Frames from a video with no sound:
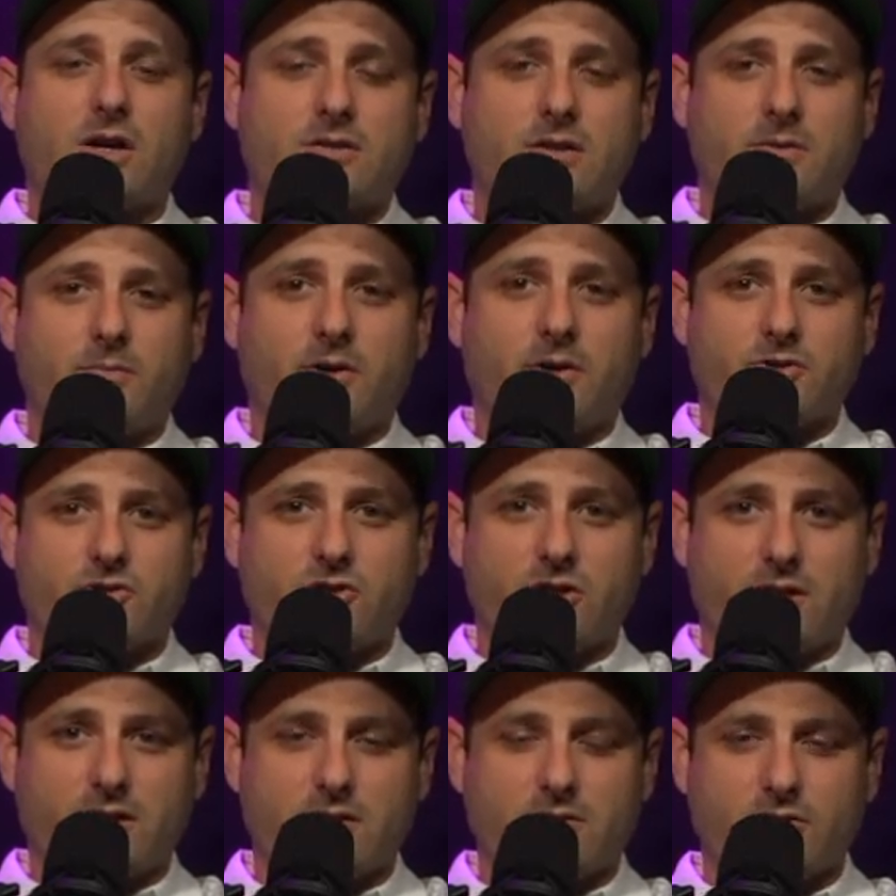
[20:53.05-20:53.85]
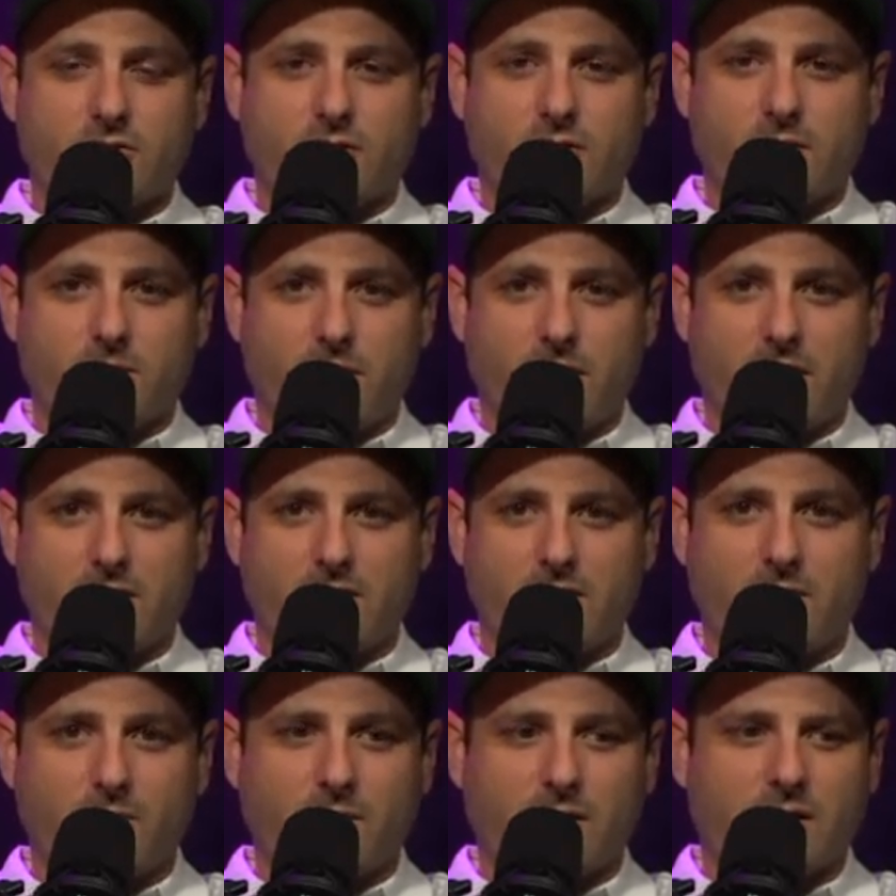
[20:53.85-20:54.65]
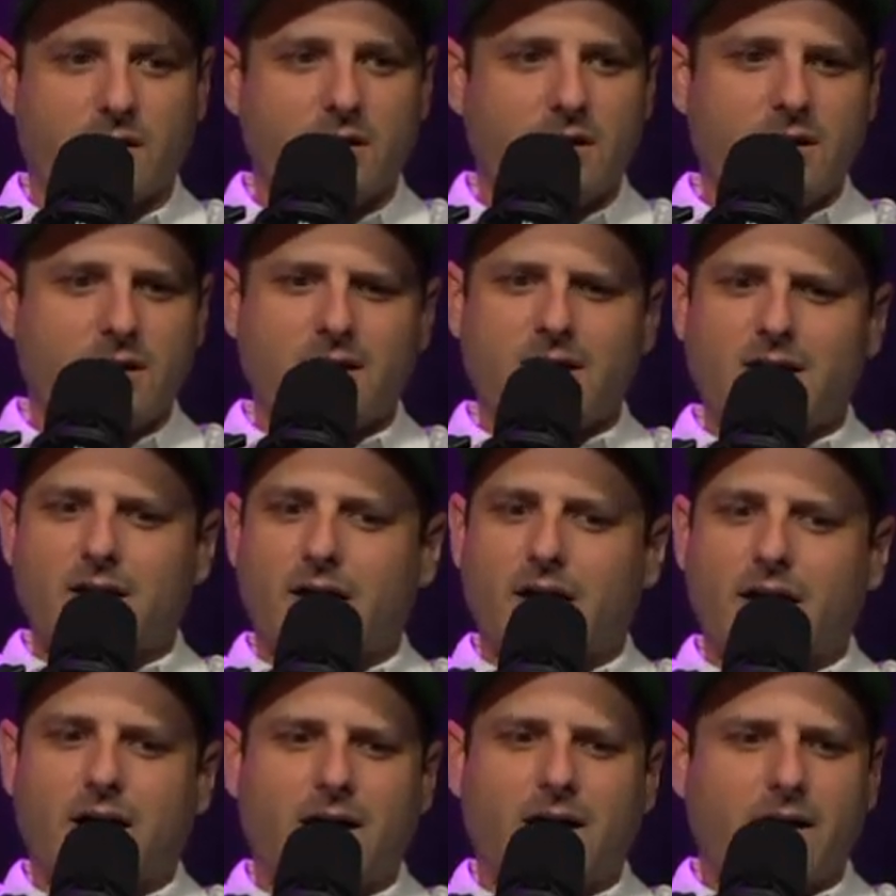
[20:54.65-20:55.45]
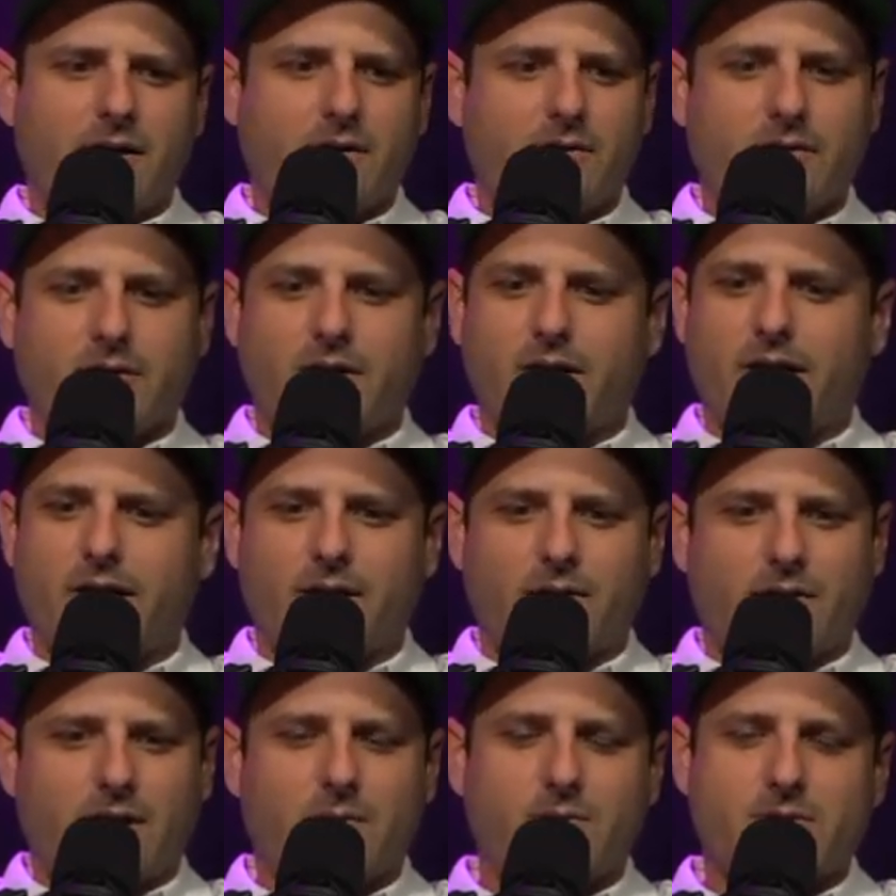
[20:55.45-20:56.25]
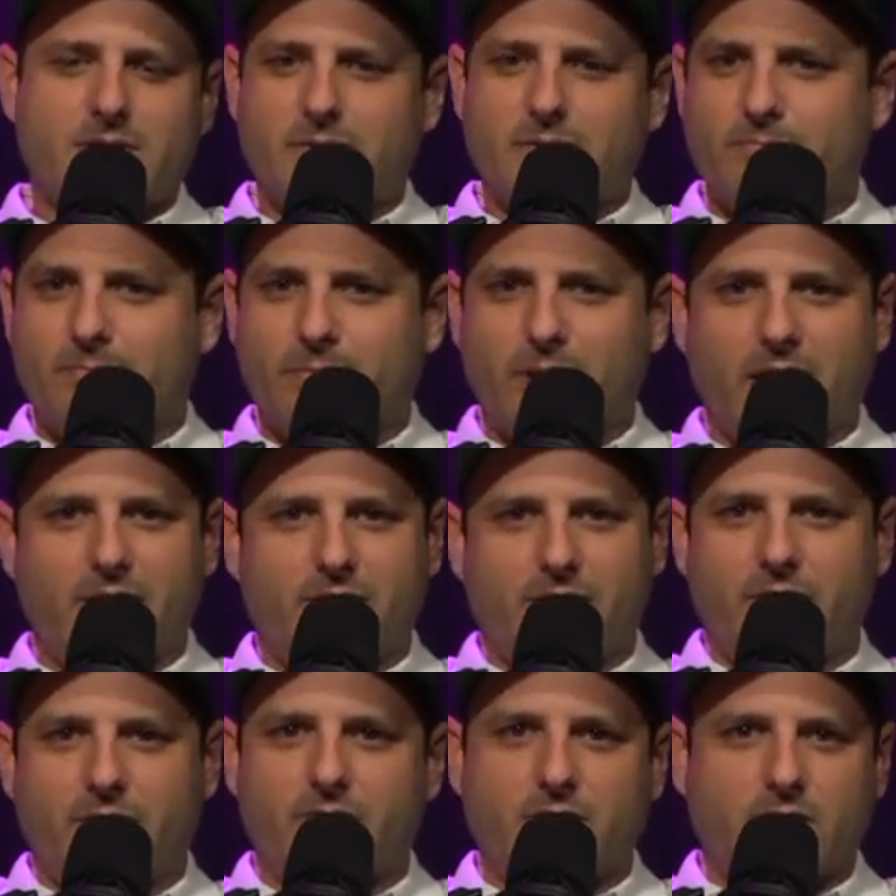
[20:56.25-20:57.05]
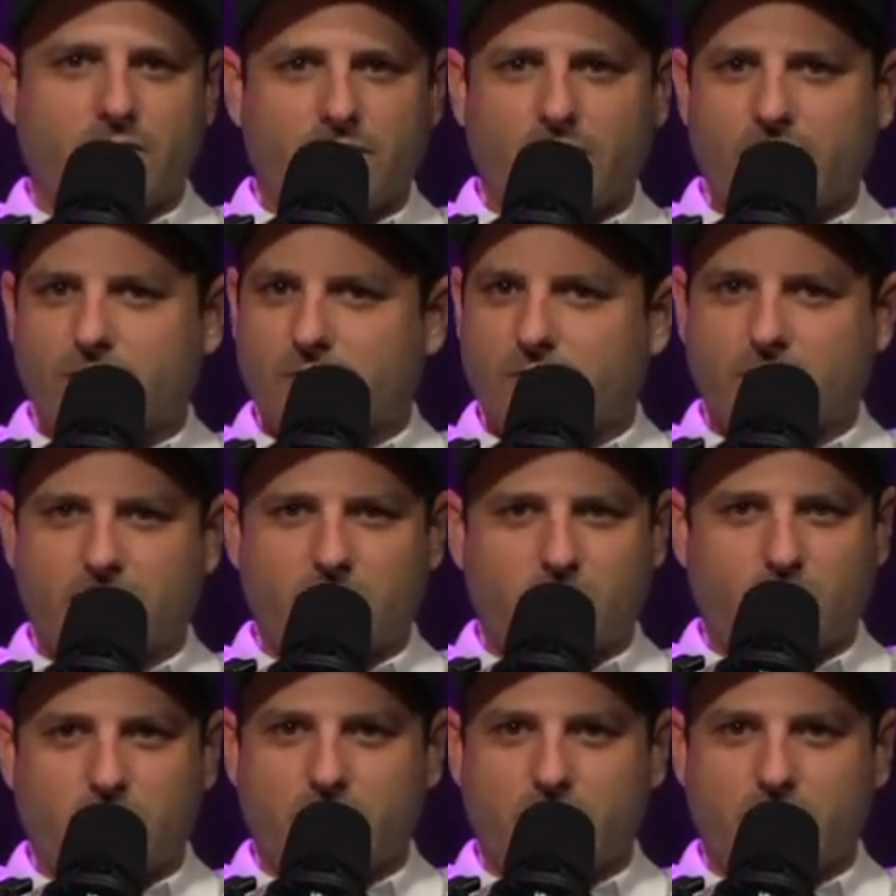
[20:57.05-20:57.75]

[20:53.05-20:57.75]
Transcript: up on chicken during the pandemic, I was batting 50-50 on Woody